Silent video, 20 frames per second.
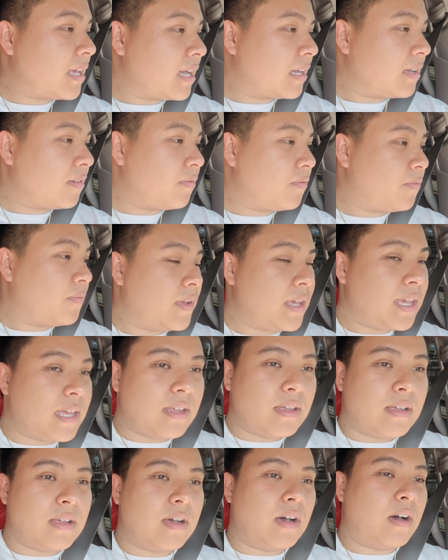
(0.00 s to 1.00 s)
that could fit
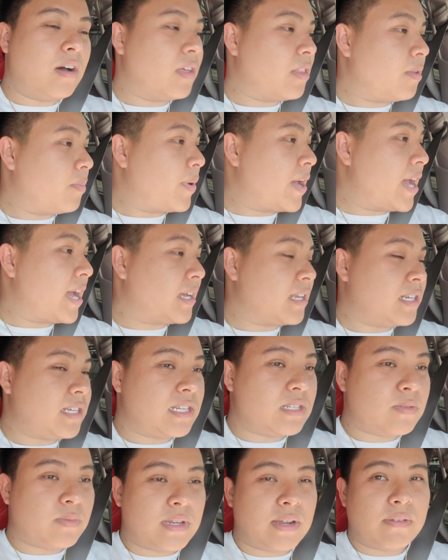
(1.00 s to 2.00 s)
all the
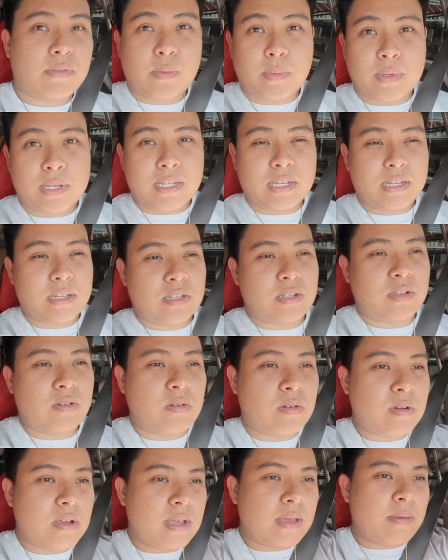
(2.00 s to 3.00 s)
packages whenever we need to
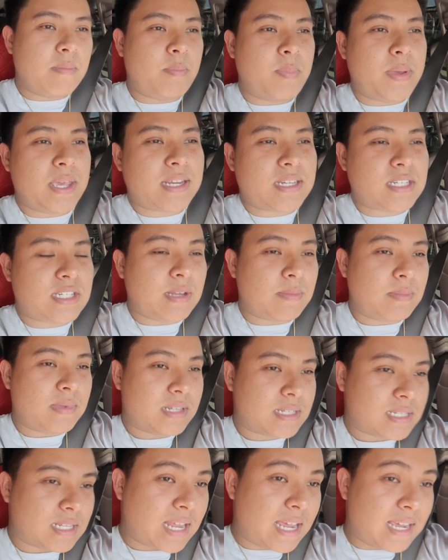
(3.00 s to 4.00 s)
do big
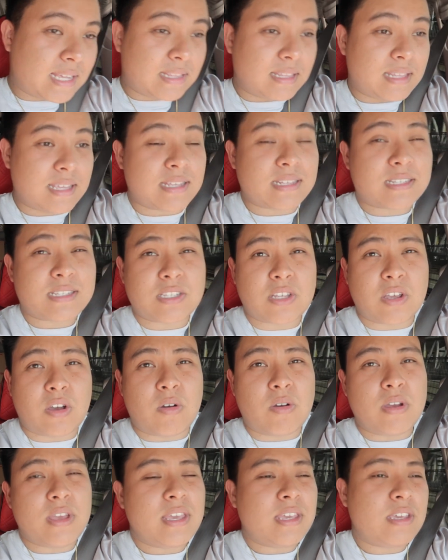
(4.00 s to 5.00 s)
shipments like this.
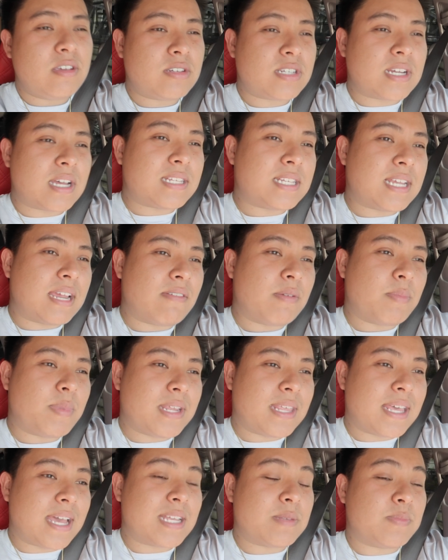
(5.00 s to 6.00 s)
So huge shout out to
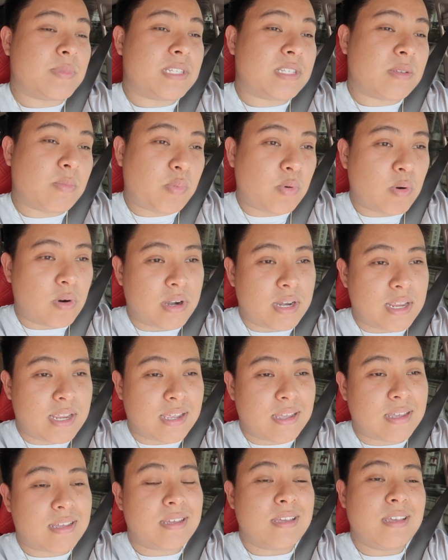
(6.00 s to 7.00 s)
everybody that has been
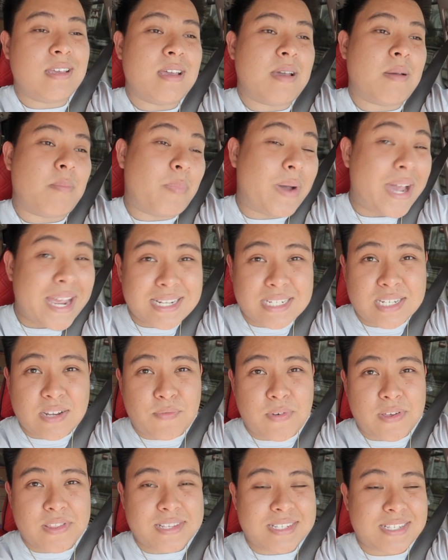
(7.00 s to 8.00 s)
supporting, buying
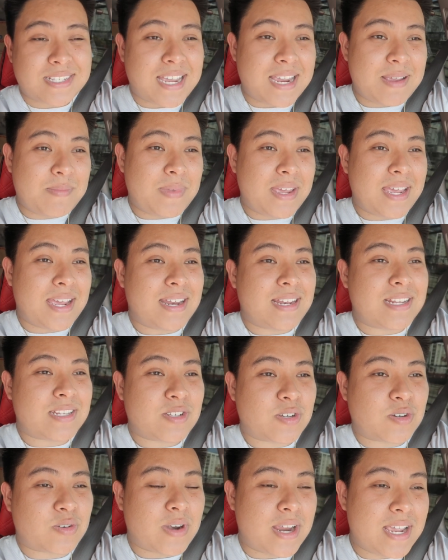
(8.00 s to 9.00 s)
stuff on the site, man.
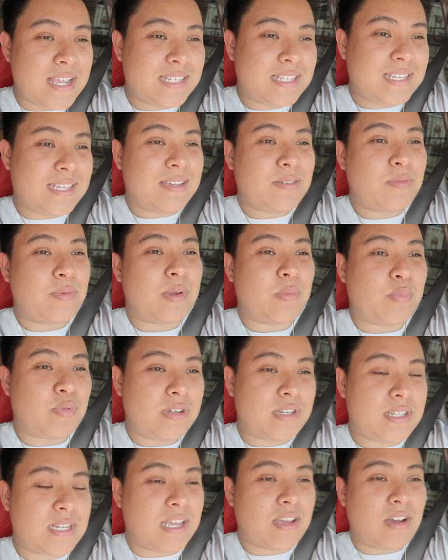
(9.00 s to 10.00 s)
It's crazy. We
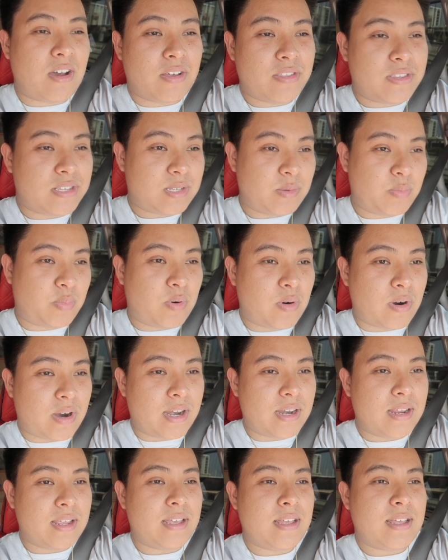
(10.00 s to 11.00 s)
appreciate all the
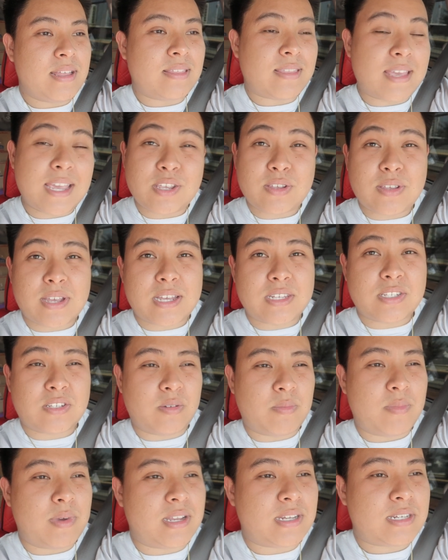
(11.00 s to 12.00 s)
support thank you guys
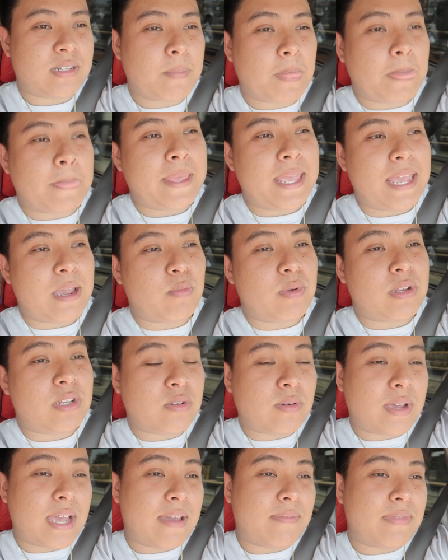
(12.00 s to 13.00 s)
so much and we
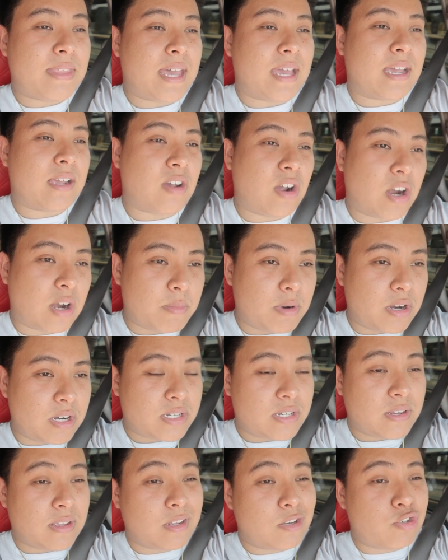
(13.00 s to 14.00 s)
do have that car
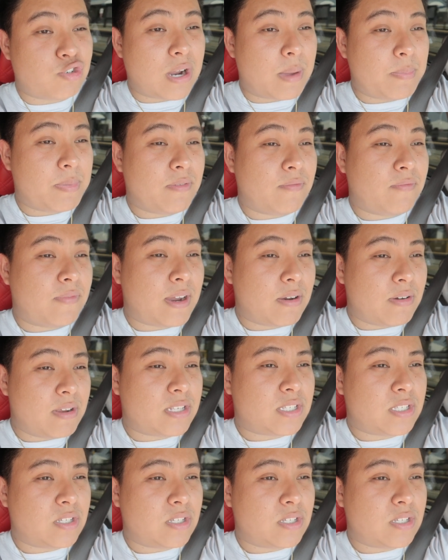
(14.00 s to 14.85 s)
merch dropping very